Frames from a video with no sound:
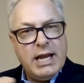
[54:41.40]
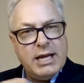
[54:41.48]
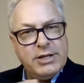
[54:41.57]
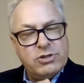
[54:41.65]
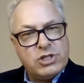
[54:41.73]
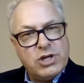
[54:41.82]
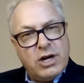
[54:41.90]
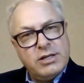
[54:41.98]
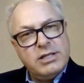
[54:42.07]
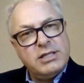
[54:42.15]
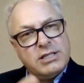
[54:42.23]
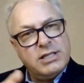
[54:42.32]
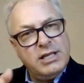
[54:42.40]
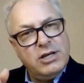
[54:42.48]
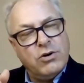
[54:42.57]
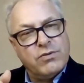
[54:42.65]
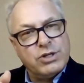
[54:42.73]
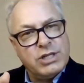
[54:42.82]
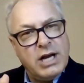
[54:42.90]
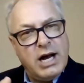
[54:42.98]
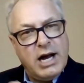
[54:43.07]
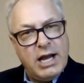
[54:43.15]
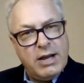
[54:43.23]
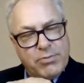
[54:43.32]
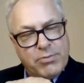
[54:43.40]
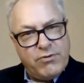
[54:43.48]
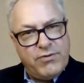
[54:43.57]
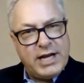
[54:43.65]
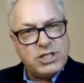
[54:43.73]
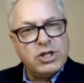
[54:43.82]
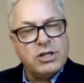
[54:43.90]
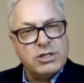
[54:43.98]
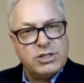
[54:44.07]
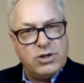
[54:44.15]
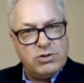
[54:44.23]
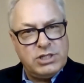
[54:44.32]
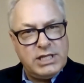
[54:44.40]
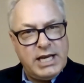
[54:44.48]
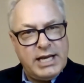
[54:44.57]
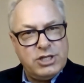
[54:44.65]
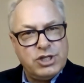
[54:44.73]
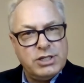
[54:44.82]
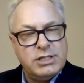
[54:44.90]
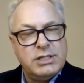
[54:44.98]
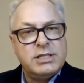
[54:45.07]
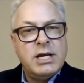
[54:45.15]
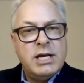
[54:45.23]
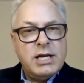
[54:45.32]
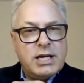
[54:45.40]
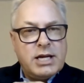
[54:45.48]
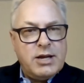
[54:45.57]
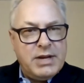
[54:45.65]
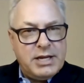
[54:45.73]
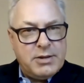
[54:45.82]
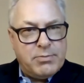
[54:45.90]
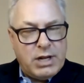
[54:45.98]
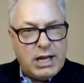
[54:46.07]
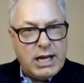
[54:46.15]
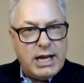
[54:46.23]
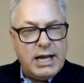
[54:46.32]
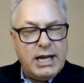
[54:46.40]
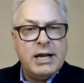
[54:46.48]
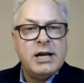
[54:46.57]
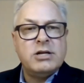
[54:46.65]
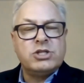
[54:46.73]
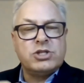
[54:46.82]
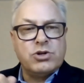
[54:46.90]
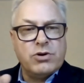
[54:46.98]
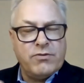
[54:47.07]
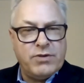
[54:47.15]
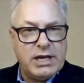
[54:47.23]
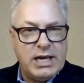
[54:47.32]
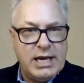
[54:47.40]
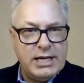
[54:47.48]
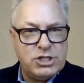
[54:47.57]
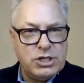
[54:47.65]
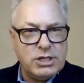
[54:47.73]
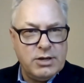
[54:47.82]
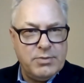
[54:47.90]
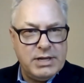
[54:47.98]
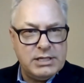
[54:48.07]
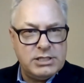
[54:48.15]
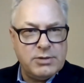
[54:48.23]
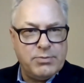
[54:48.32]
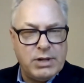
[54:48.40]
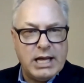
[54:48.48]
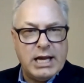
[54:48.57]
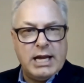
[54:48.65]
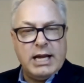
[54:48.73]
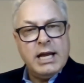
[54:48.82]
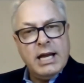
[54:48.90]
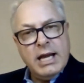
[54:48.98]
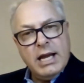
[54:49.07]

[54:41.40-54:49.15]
And you started to see over time professional associations come into play certification come into play.